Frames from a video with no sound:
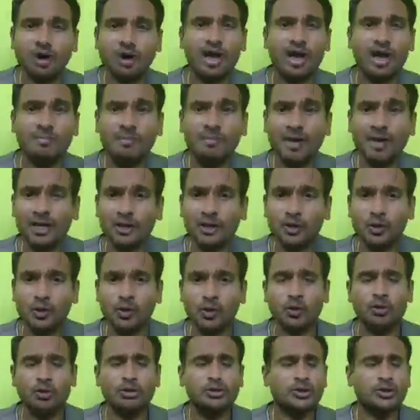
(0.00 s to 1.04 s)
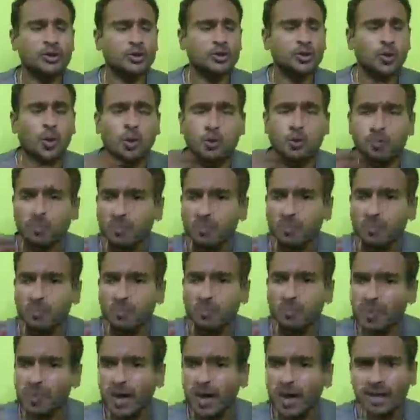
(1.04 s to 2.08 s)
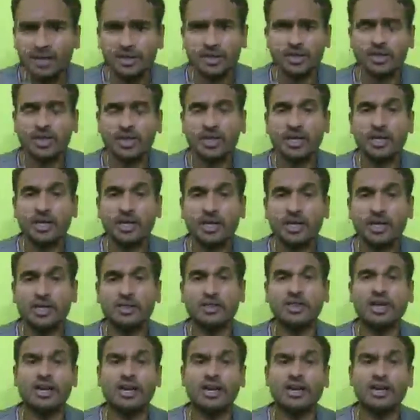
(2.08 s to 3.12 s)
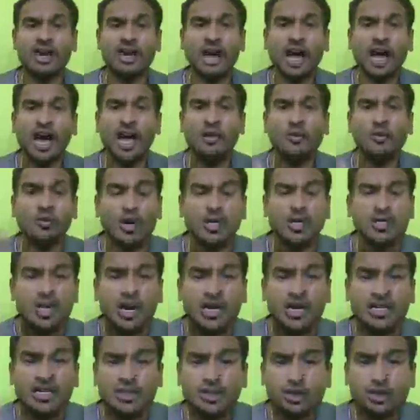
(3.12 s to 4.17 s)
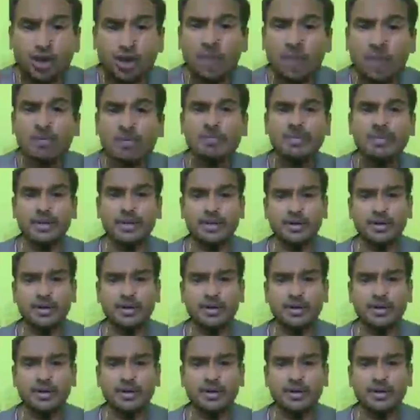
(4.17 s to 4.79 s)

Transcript: my why, my goal so much that I was unstoppable.